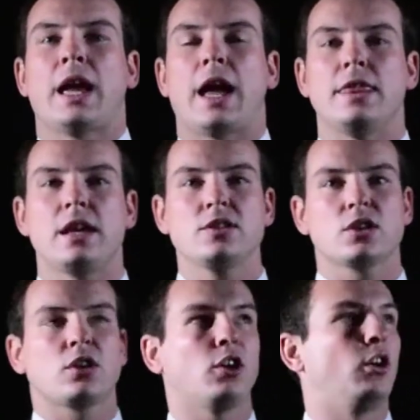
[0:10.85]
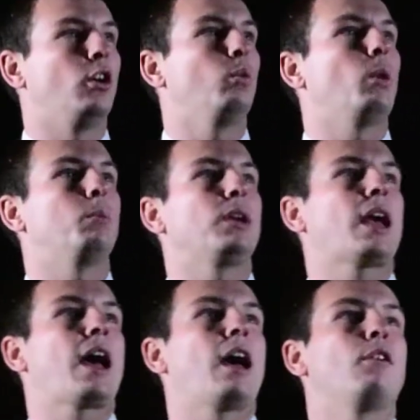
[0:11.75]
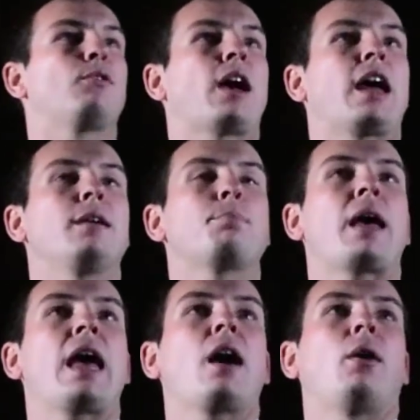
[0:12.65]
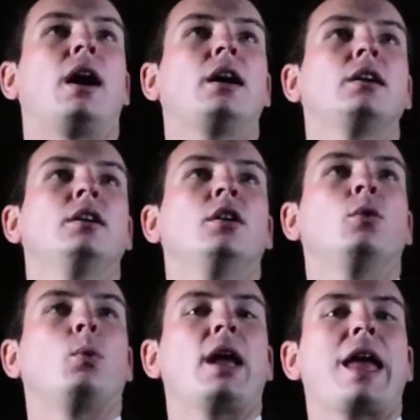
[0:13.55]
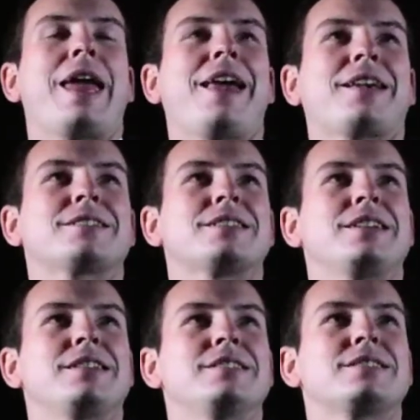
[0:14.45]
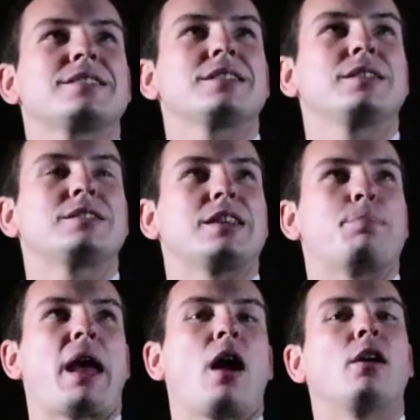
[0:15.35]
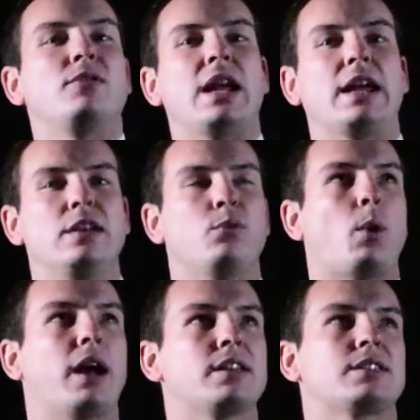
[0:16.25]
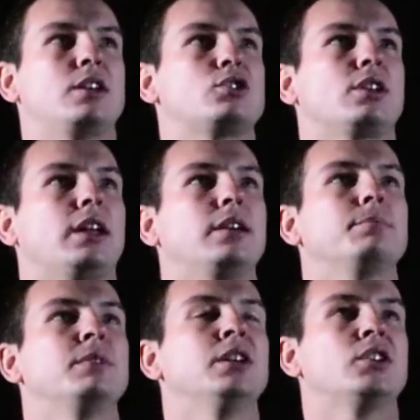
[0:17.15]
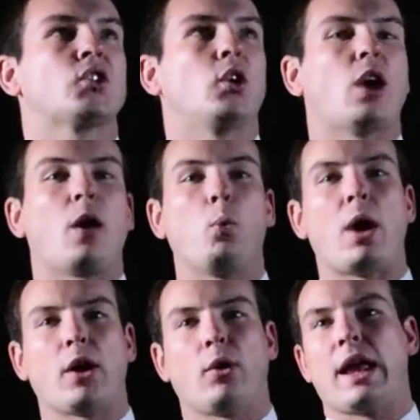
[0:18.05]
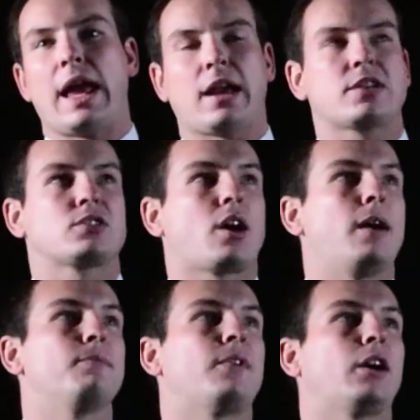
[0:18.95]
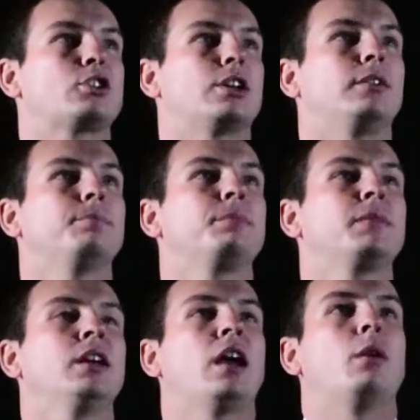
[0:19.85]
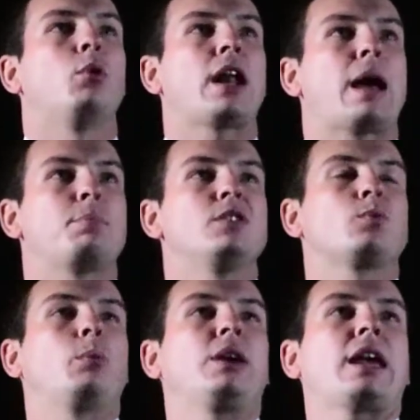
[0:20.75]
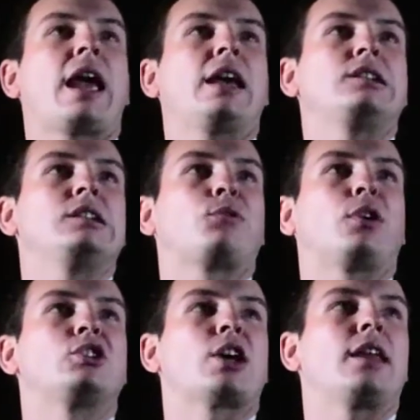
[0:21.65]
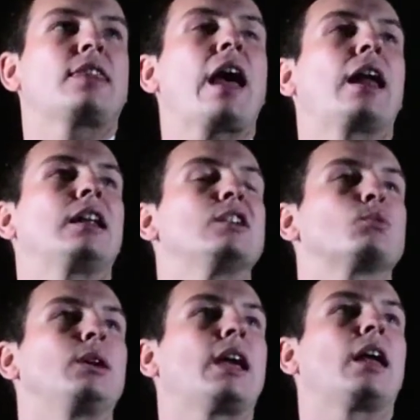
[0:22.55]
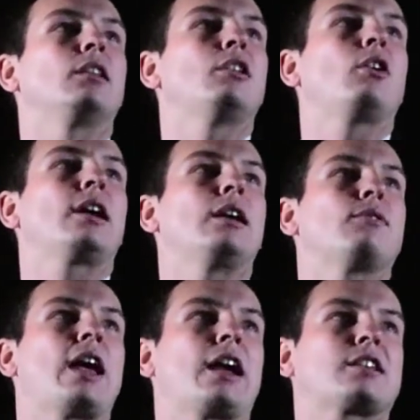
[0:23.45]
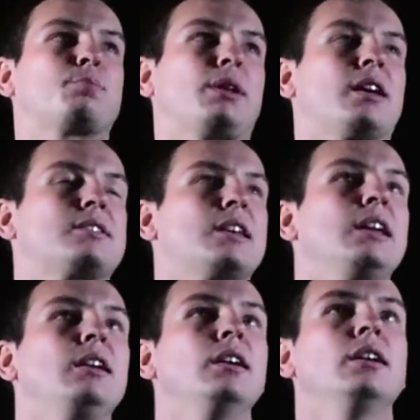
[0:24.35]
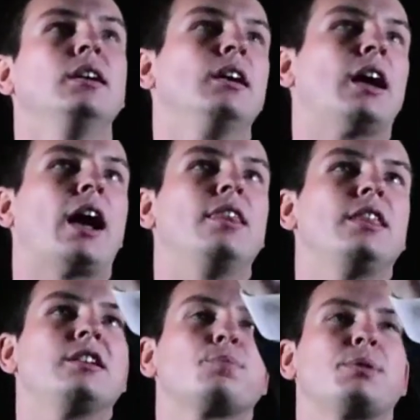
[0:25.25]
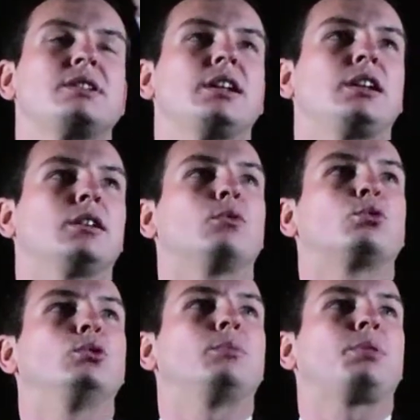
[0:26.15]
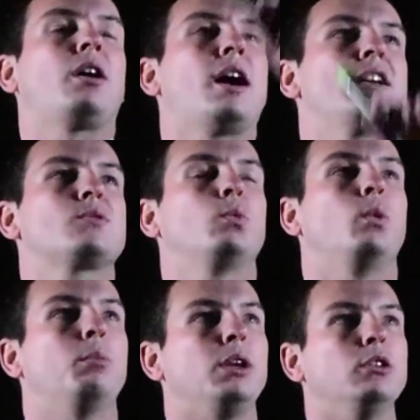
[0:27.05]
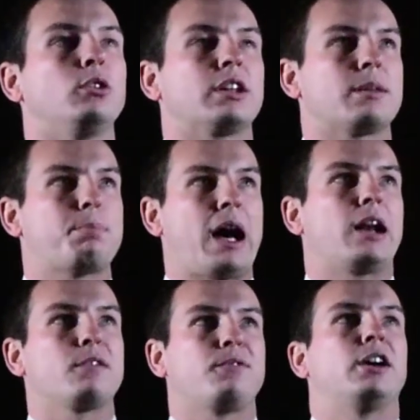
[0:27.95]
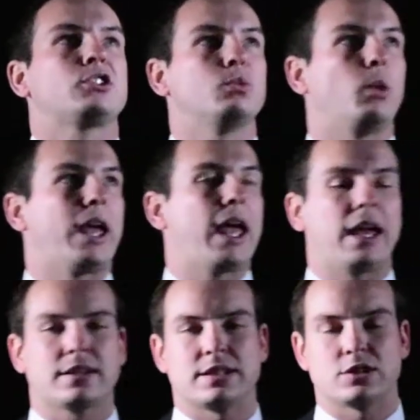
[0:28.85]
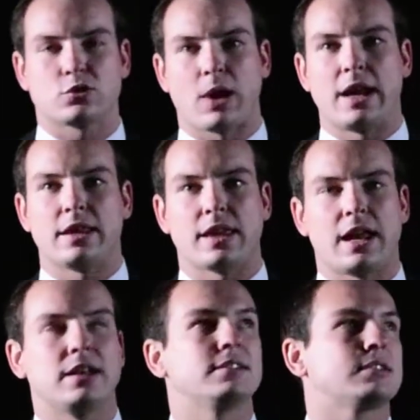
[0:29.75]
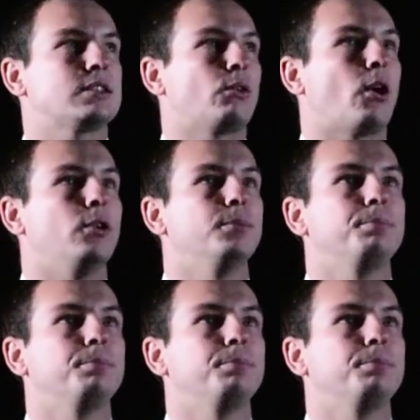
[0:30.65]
And these occur when we have a power where x is to the power of -1 essentially. So a 1 on x type function. And what happens when we anti-differentiate that is we get log e of x plus c. And this particular rule applies when we look at the part of the function where x is greater than 0.